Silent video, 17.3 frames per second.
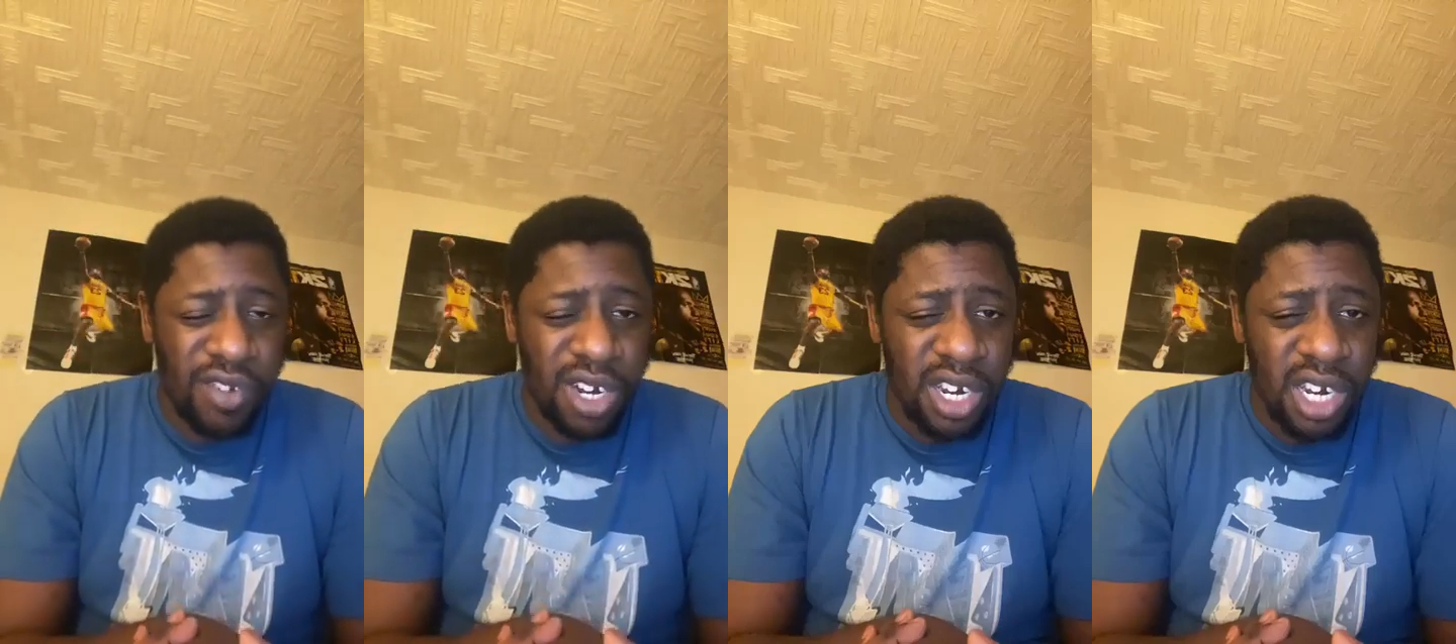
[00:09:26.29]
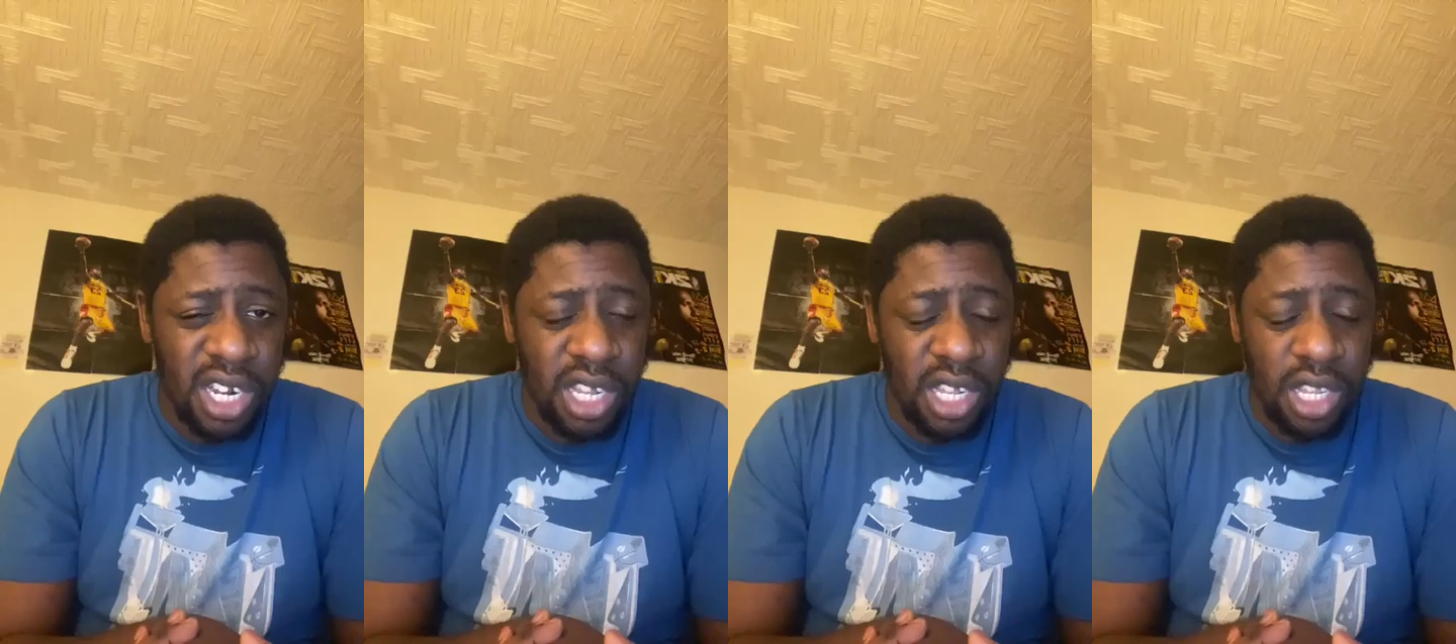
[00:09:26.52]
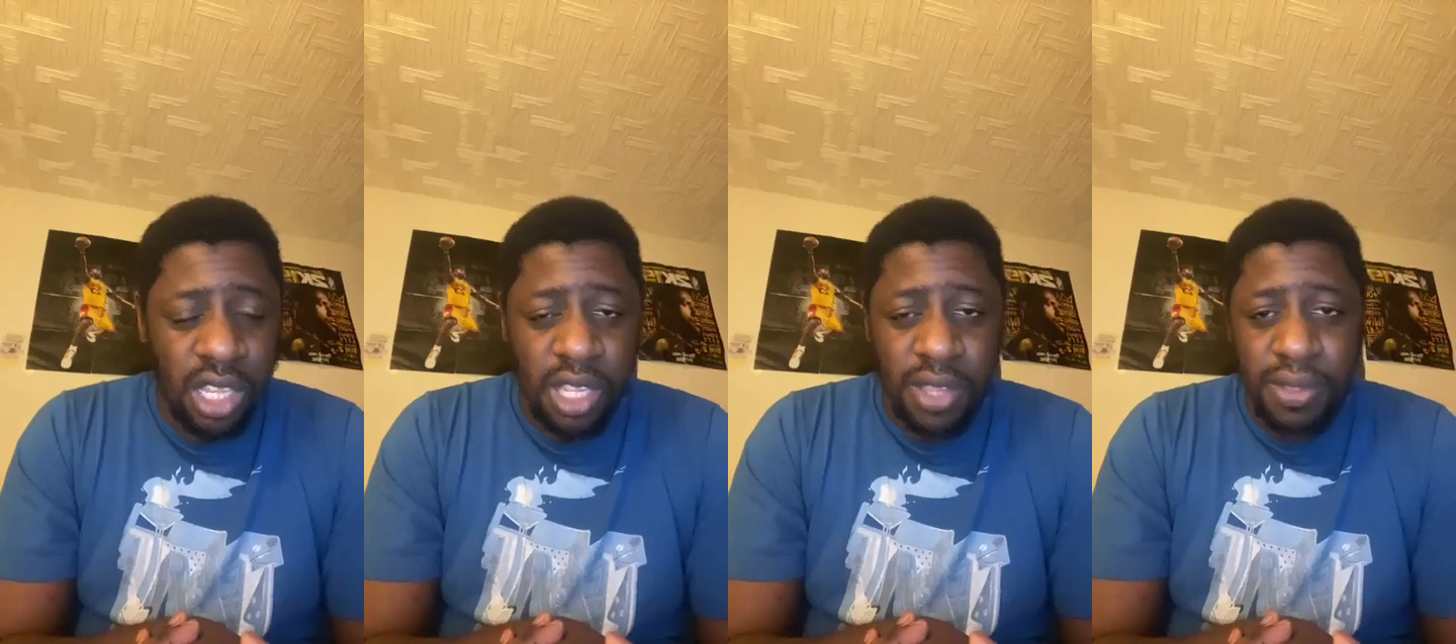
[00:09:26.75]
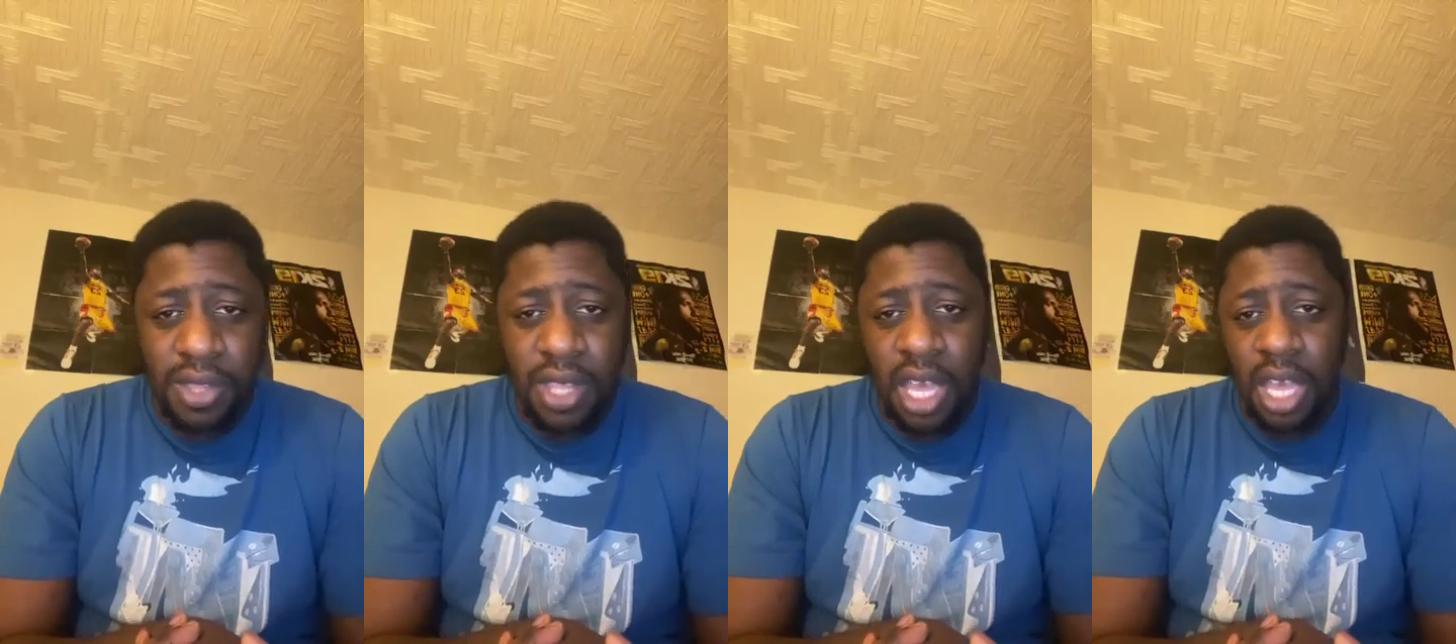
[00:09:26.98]
winning
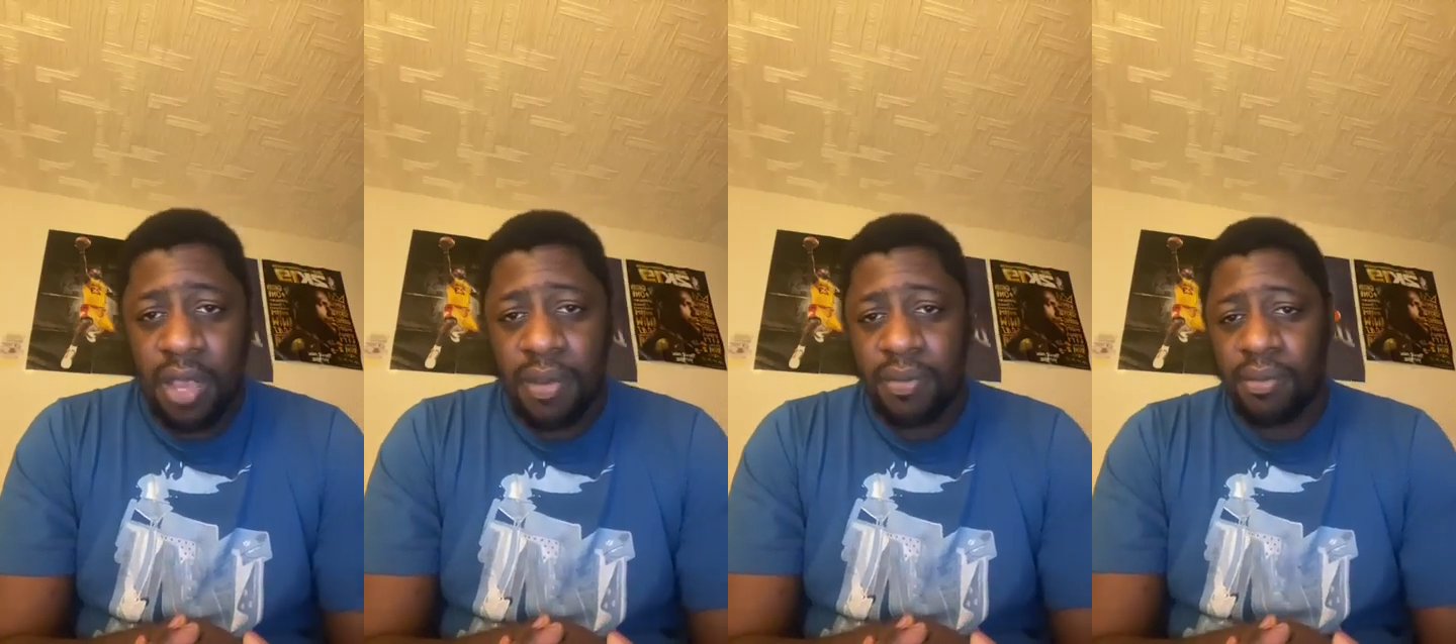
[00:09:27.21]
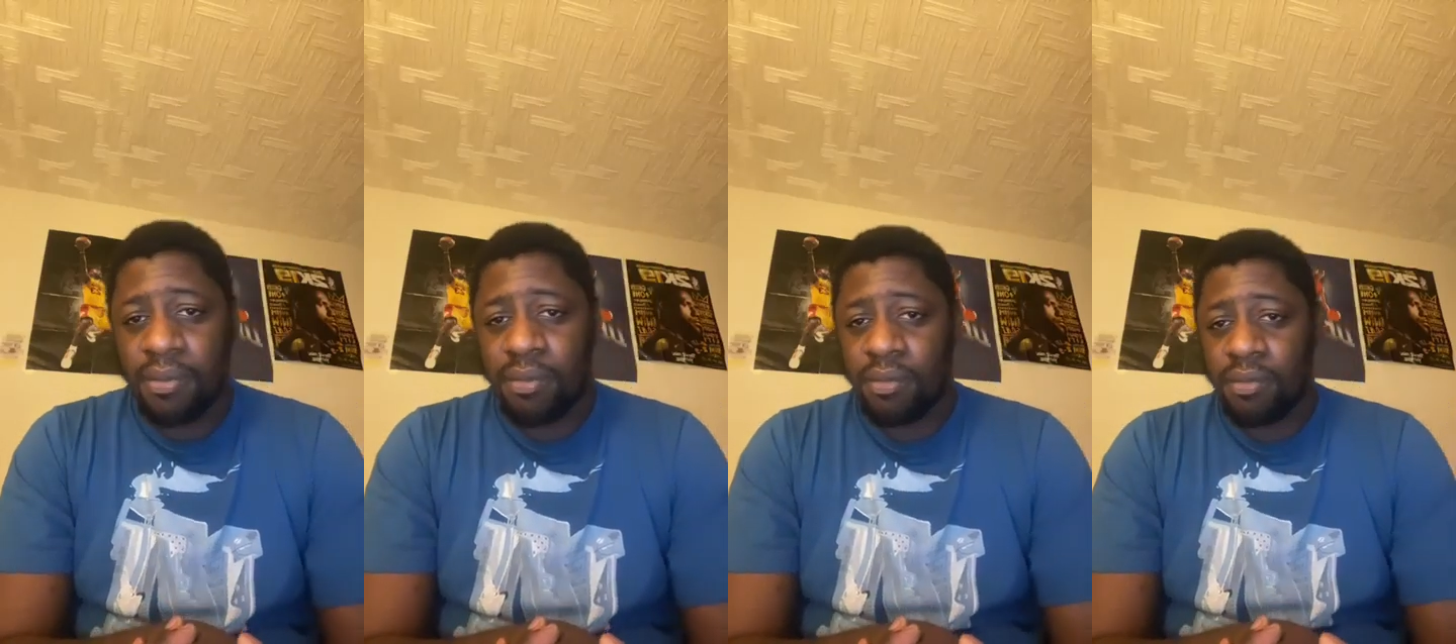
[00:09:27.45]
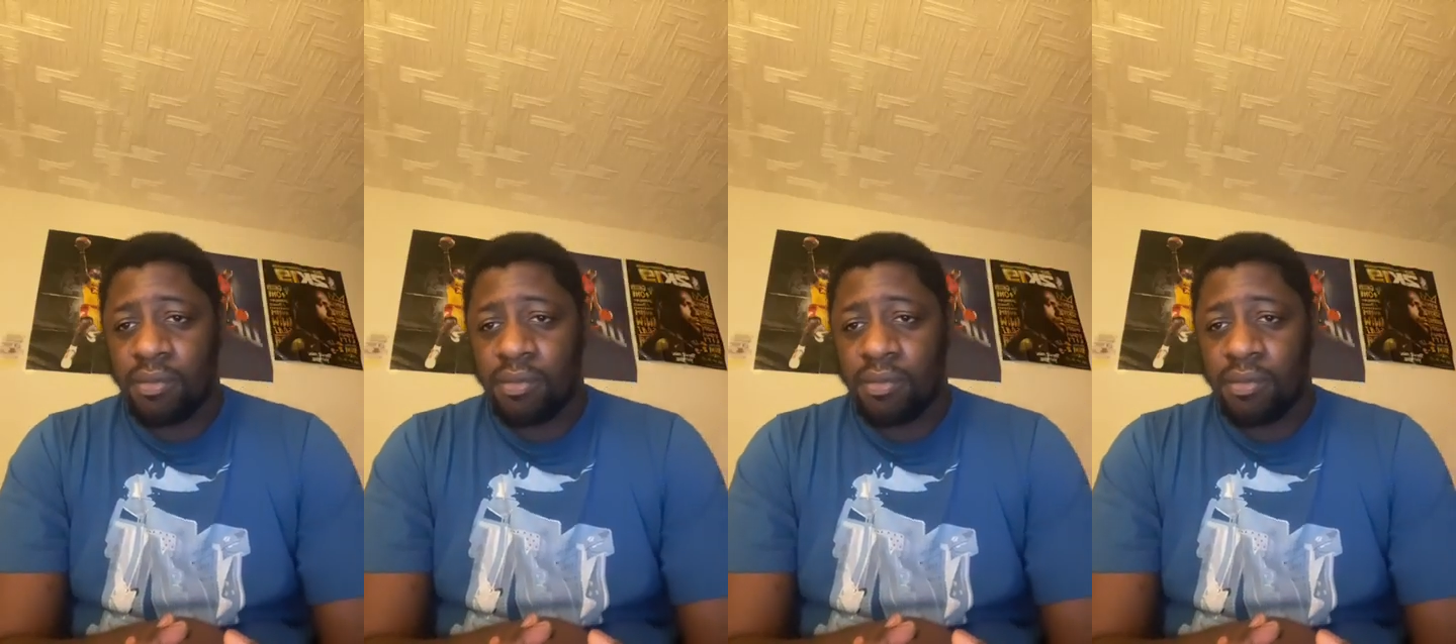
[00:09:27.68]
this game.